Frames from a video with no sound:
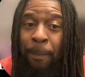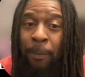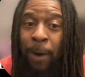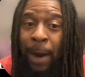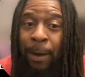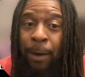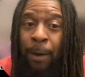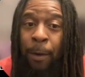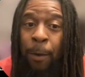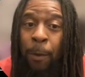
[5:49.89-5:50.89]
right,
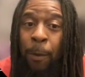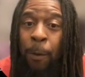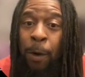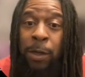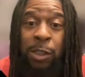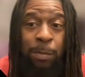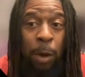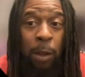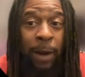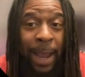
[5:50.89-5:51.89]
or
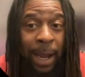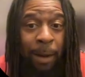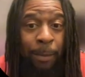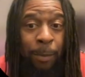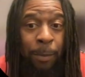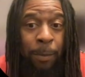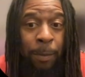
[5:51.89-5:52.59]
smaller animal.